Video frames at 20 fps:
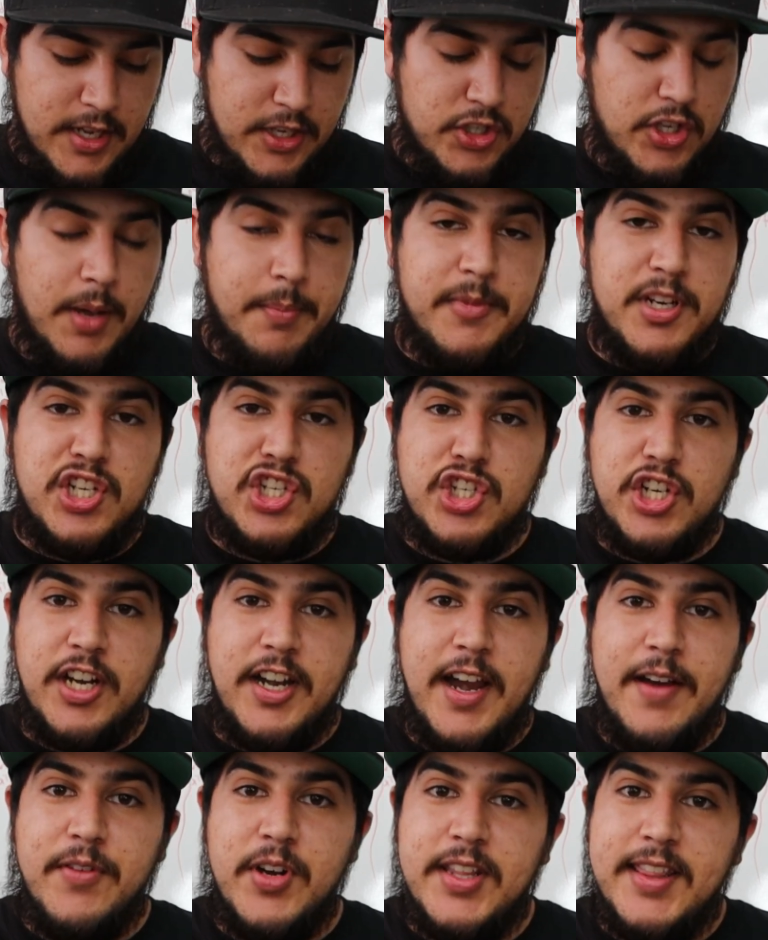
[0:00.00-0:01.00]
So I'm going to
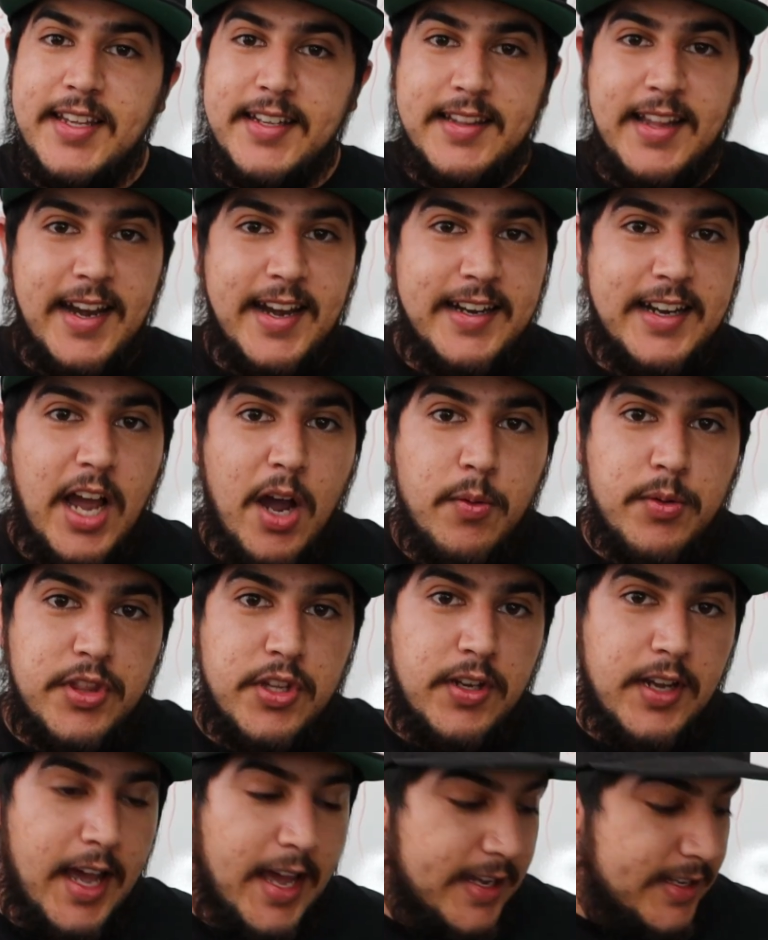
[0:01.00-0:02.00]
share everything that I got with
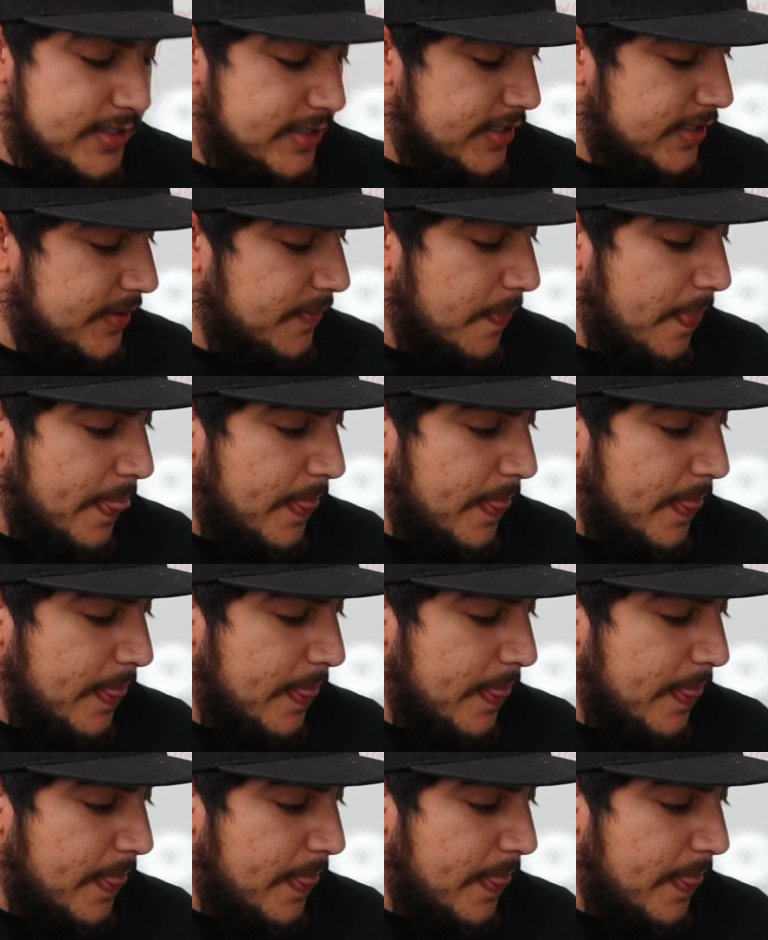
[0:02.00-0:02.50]
you guys